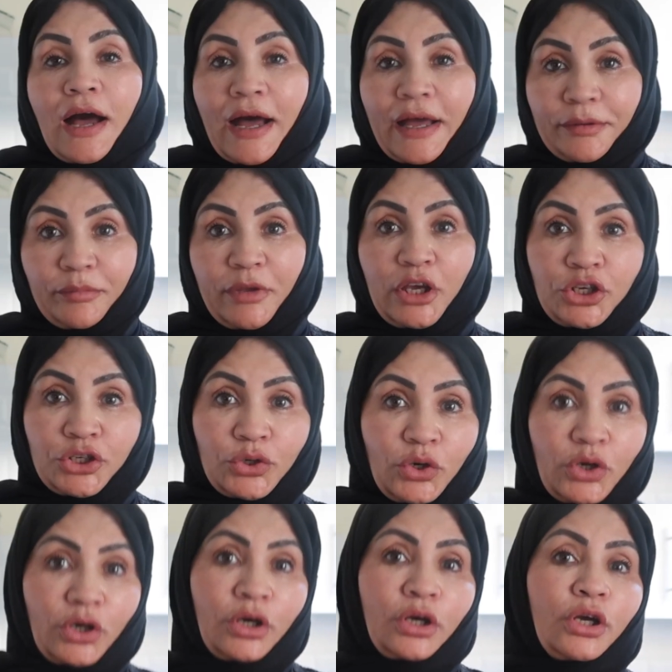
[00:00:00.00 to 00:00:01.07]
And make
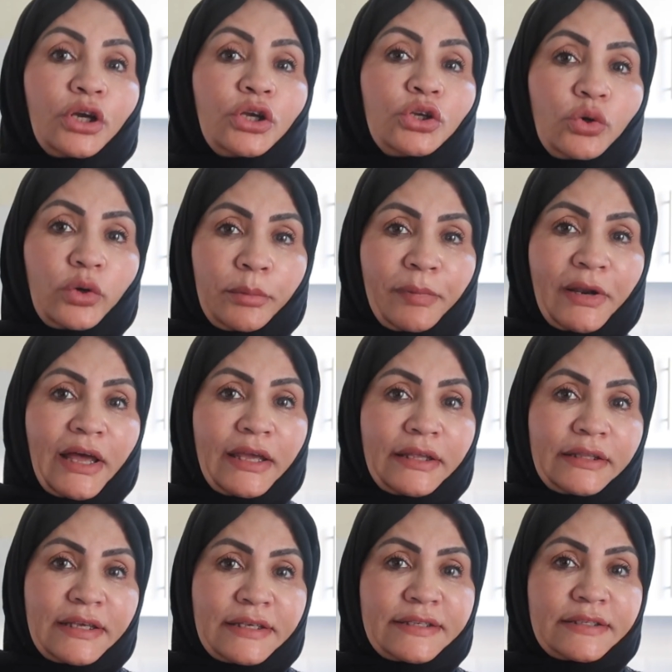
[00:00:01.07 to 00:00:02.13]
sure you apply
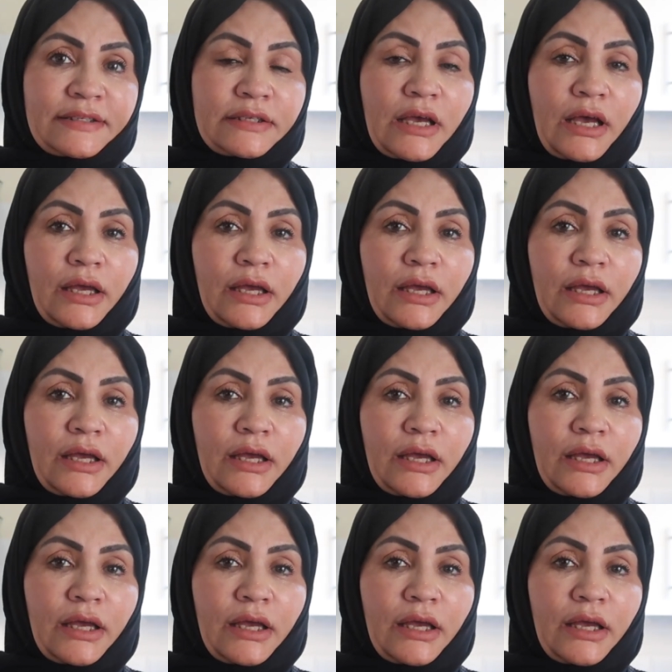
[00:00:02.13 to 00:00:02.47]
this